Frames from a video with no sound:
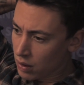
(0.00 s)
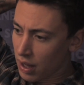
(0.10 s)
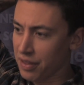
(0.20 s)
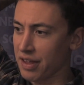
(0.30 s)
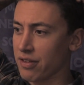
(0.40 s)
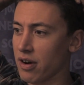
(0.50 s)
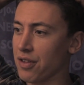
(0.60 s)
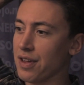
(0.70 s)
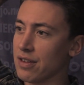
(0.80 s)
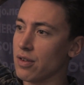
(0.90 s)
I think there are
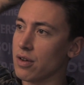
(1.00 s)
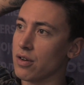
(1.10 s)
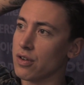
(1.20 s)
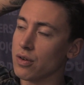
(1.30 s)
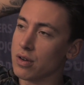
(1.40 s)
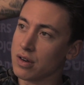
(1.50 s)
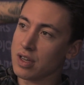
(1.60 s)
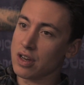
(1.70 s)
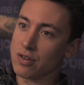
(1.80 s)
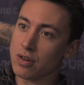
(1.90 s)
things you can do
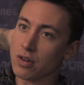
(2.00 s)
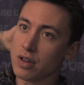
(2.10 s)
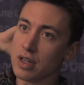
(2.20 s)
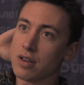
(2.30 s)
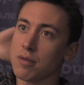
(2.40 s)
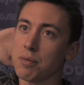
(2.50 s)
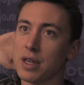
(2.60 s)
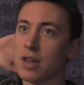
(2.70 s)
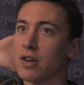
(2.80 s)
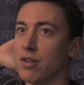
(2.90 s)
intentionally to
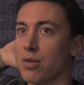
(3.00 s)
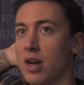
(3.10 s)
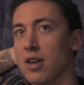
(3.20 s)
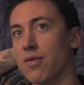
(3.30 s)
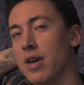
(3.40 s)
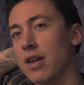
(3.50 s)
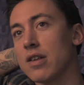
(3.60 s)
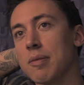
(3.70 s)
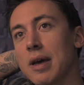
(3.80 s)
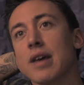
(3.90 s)
be in a creative
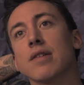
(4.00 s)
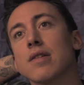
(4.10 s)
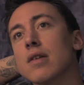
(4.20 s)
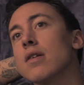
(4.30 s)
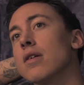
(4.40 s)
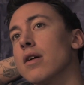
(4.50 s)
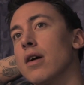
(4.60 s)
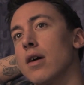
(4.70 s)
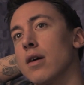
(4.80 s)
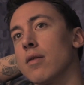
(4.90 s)
headspace.
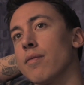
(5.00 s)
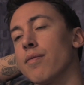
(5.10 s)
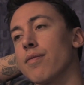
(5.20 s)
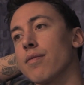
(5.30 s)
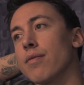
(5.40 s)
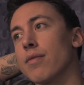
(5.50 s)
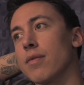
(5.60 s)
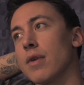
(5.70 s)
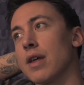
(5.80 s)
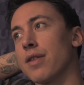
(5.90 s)

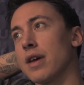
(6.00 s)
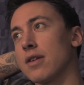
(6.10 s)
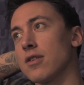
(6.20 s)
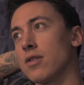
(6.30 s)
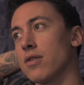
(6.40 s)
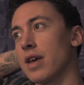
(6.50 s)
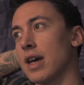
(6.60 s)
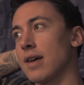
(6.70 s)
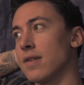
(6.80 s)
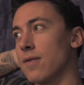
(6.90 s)
I think just
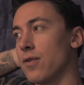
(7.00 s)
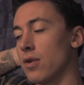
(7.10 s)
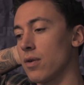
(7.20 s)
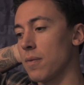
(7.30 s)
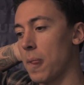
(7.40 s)
like as if you're